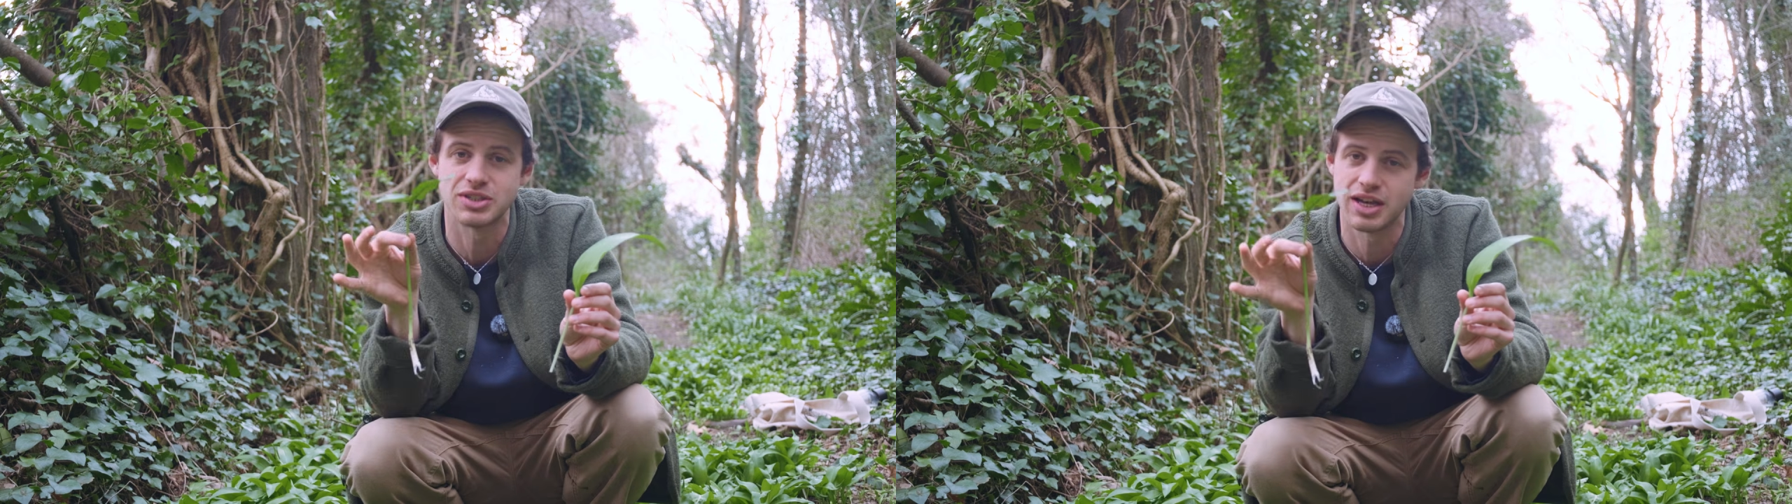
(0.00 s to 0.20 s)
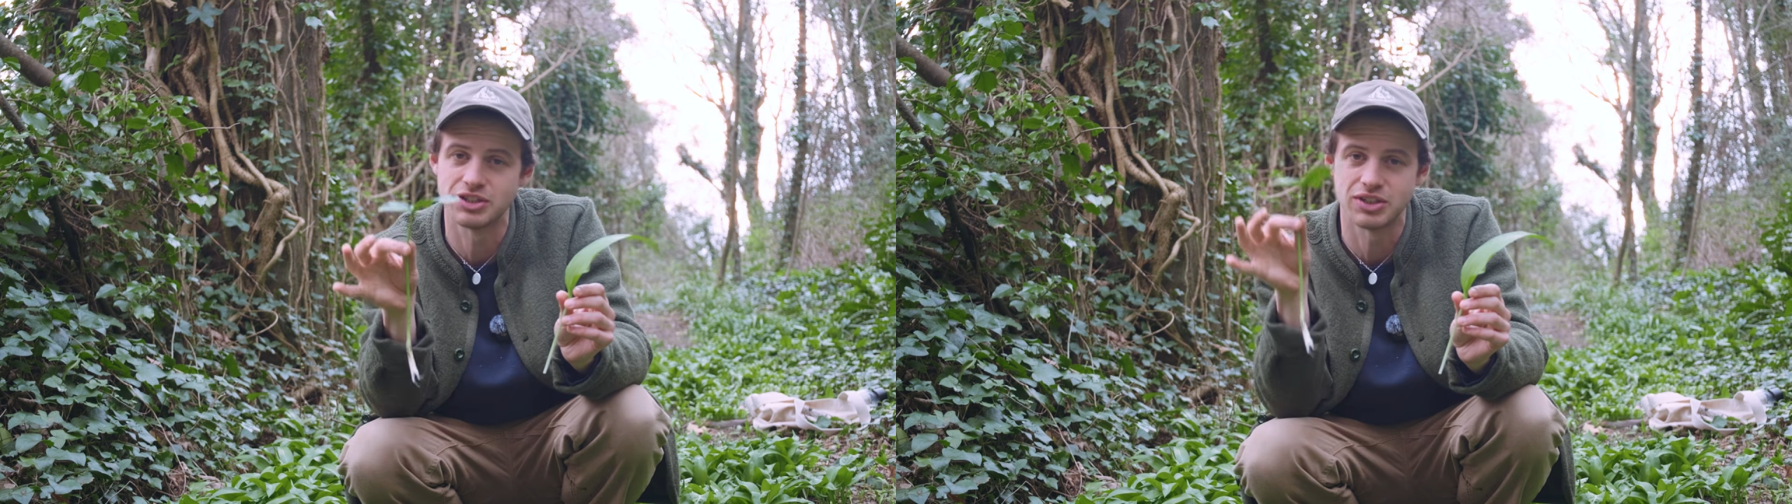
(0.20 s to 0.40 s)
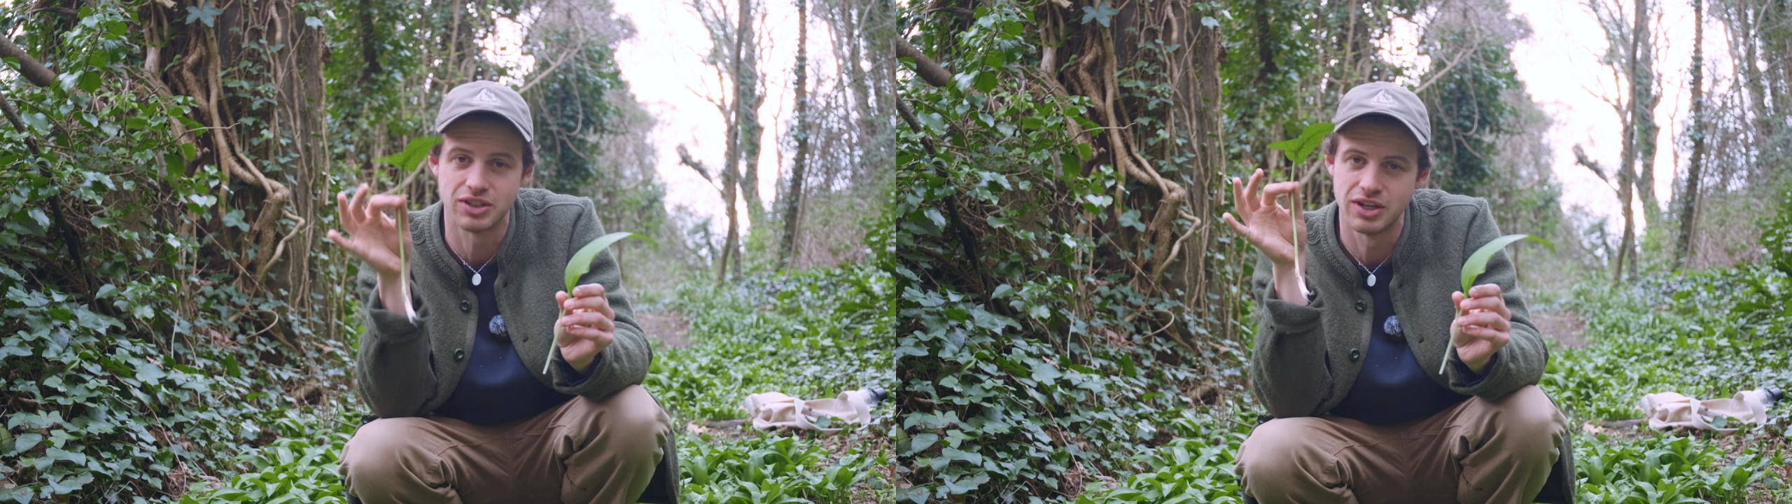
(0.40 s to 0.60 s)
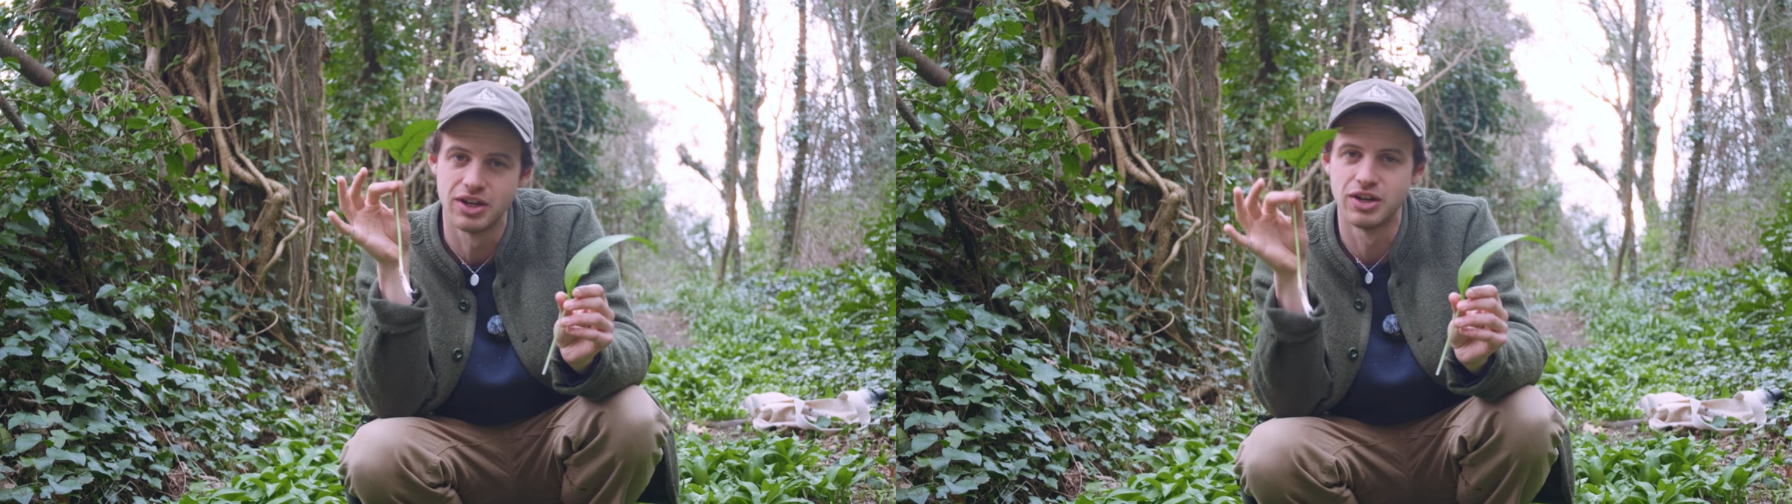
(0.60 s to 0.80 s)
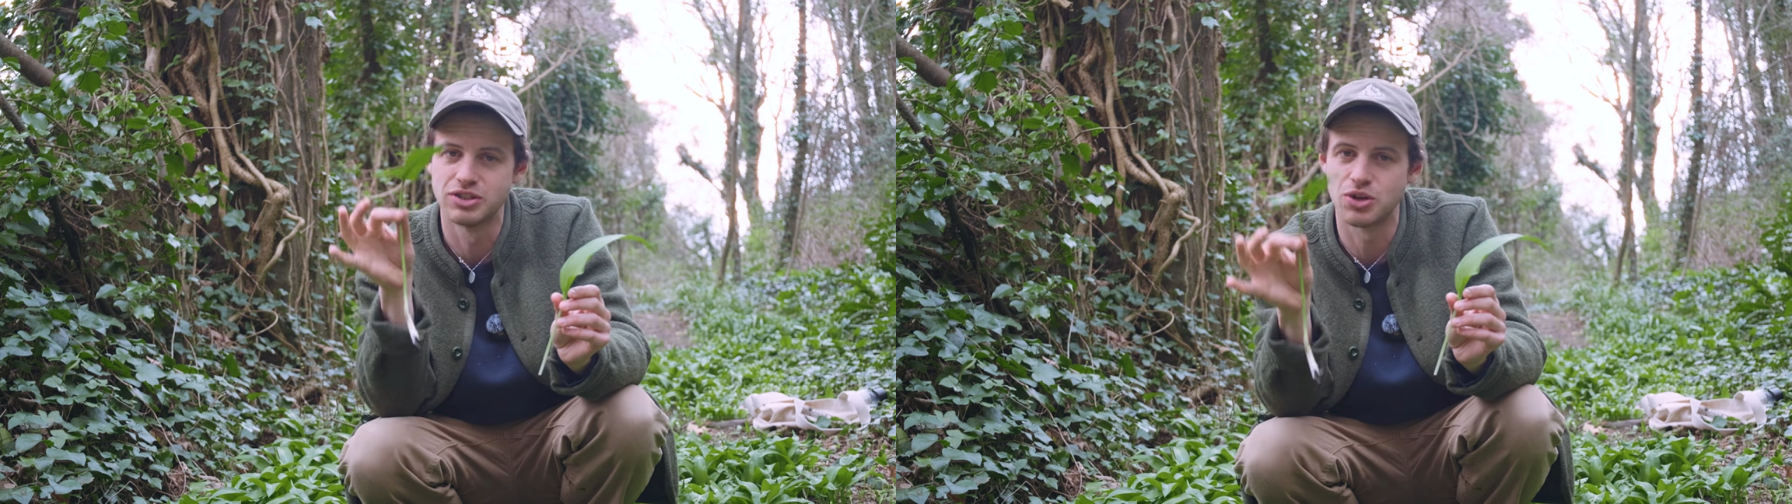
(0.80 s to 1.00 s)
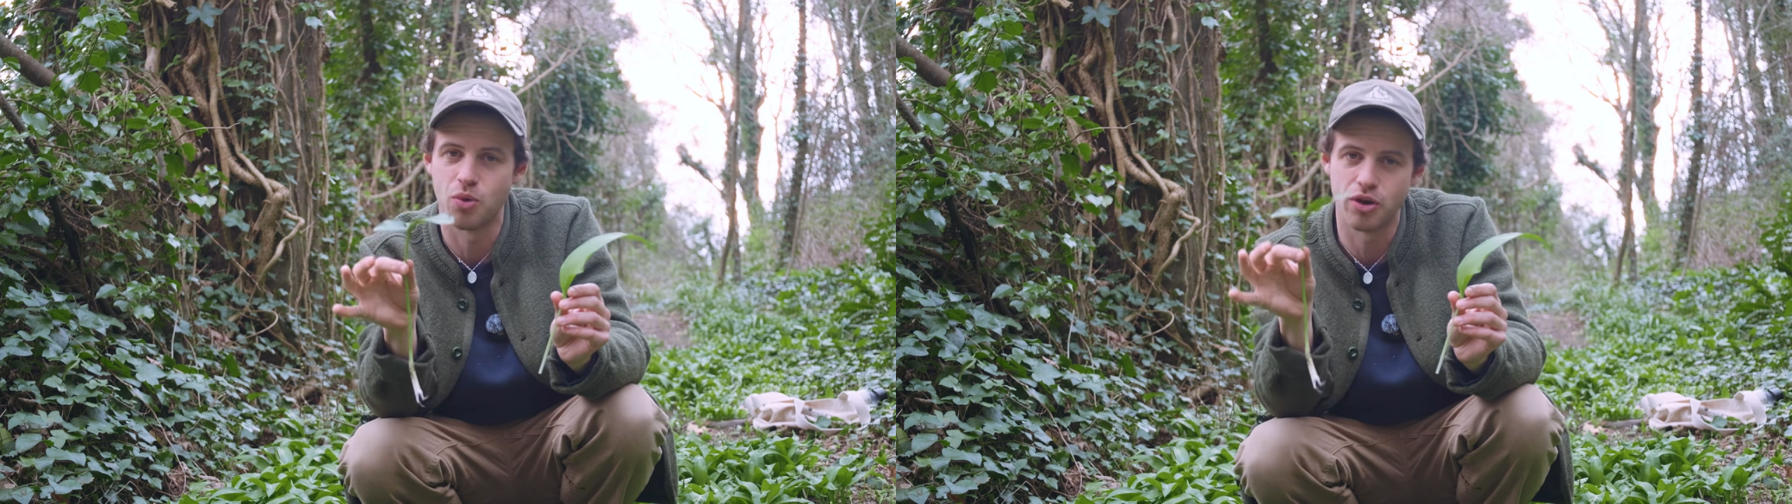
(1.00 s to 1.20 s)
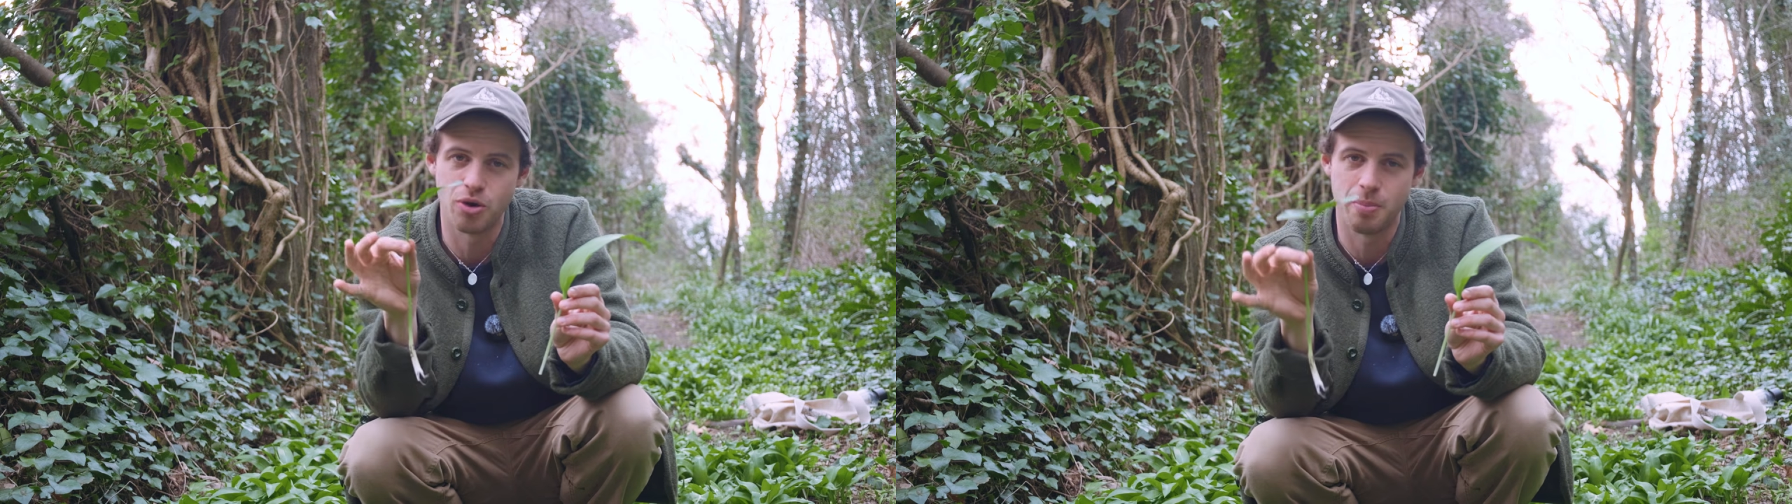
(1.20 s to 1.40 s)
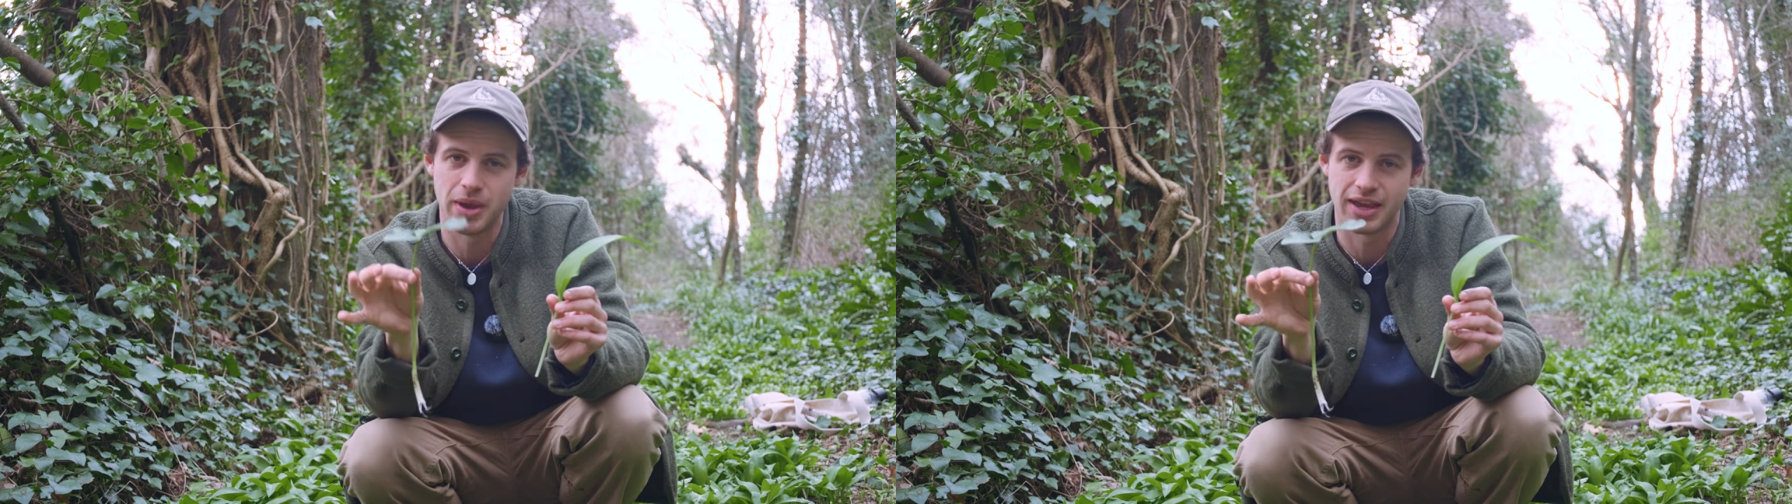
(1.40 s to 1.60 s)
attention to what
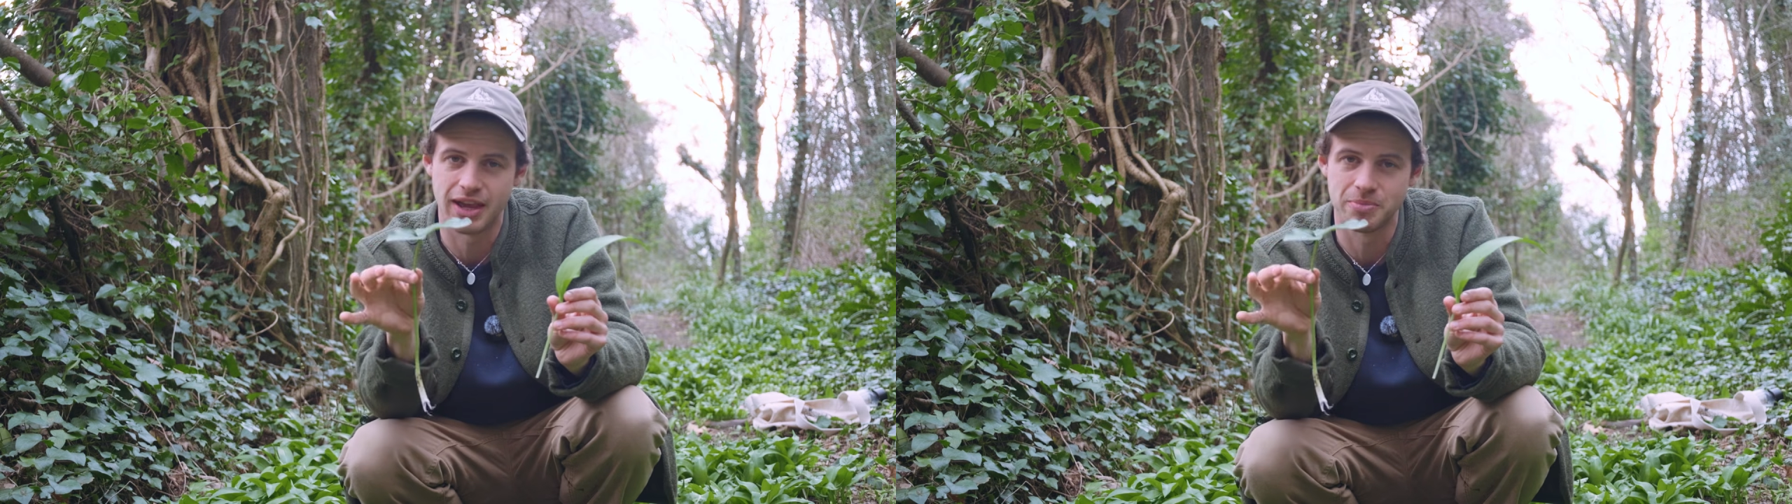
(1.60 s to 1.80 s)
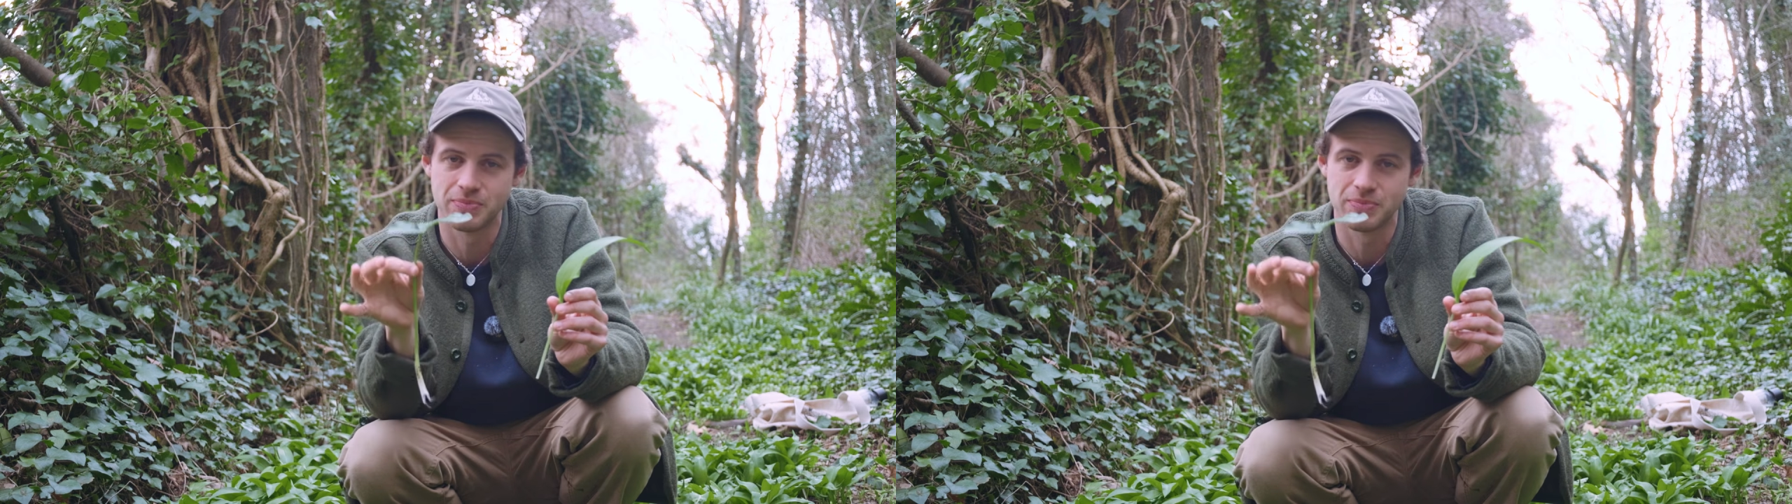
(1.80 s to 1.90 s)
you're picking.